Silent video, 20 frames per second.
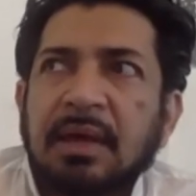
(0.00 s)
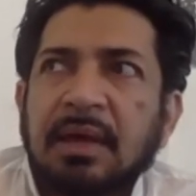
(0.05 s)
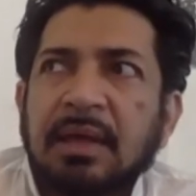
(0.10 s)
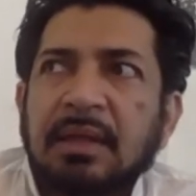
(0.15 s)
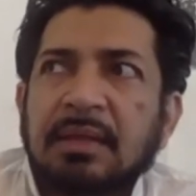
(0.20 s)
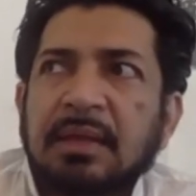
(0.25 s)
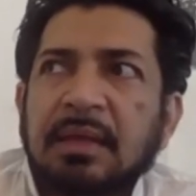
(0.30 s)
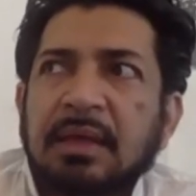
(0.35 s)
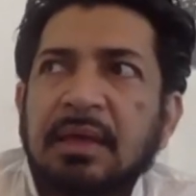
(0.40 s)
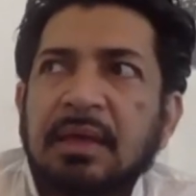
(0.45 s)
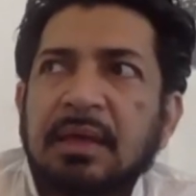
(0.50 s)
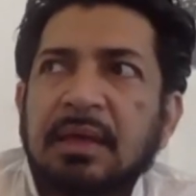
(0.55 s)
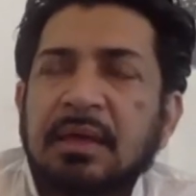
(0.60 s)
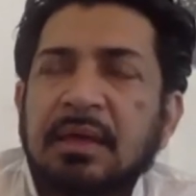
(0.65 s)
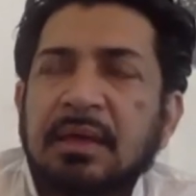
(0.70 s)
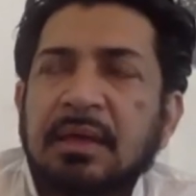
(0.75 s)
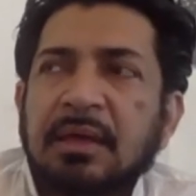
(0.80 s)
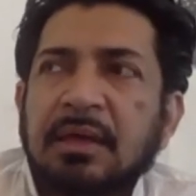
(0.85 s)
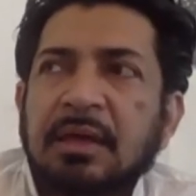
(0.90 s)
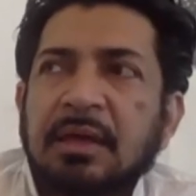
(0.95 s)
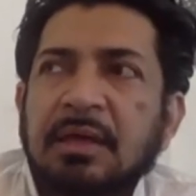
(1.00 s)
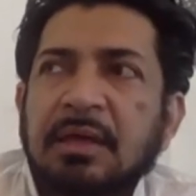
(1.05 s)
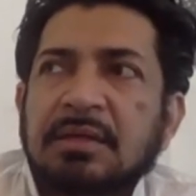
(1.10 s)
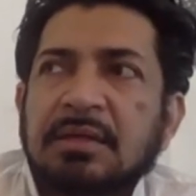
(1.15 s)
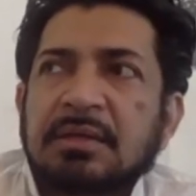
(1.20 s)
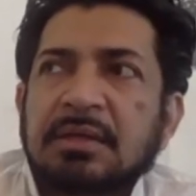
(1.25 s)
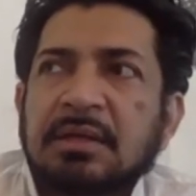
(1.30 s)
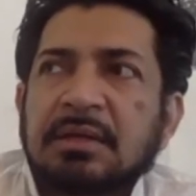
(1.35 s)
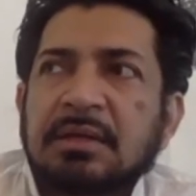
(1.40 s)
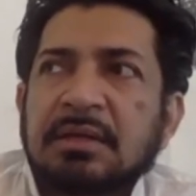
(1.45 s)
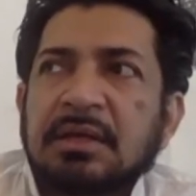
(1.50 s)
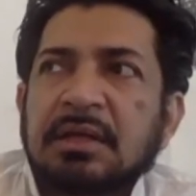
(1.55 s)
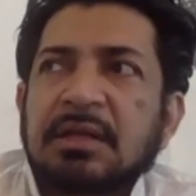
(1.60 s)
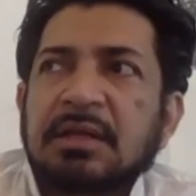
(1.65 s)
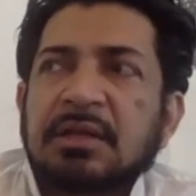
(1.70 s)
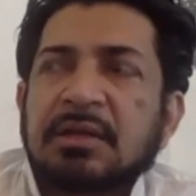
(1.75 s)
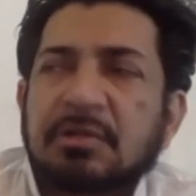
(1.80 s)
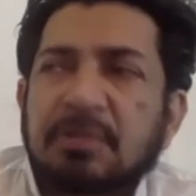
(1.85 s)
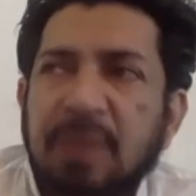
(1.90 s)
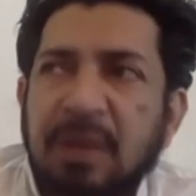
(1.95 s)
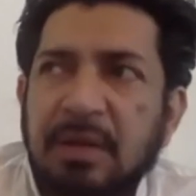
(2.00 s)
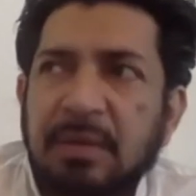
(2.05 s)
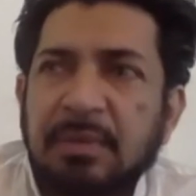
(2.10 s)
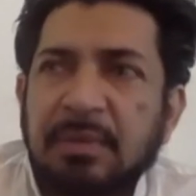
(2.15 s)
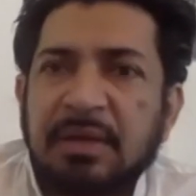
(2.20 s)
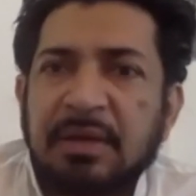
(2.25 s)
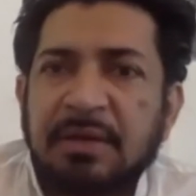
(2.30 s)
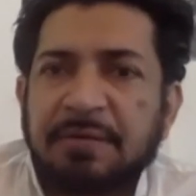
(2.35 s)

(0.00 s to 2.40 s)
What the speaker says: it's an incredibly